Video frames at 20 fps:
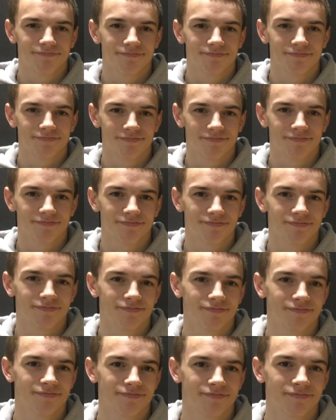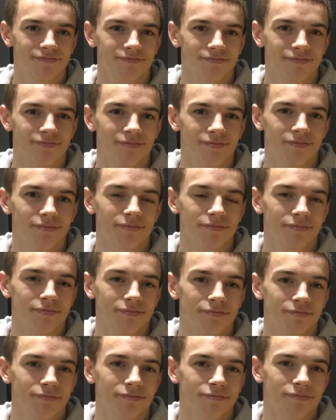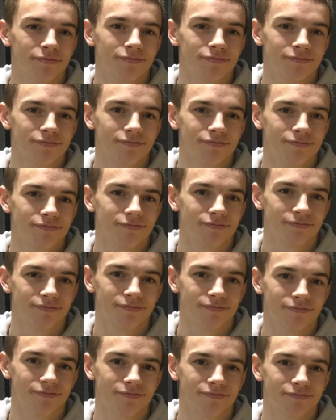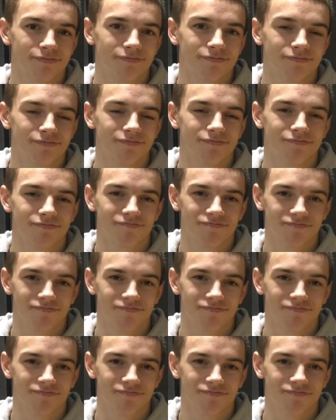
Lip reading: (not speaking)